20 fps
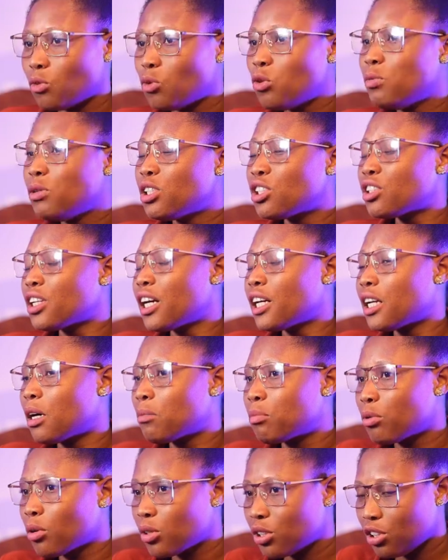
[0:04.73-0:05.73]
will be shed
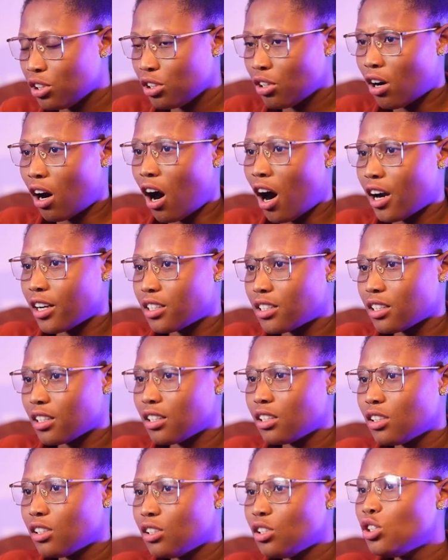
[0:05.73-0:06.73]
abroad in your heart.
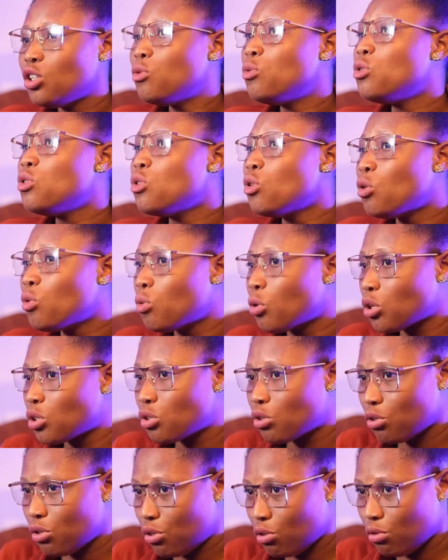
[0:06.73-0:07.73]
You will know what
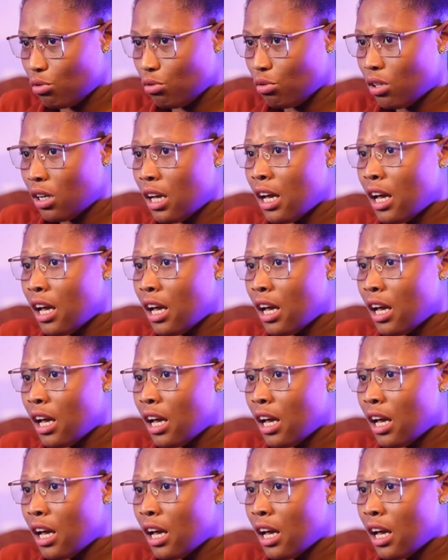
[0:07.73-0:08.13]
to do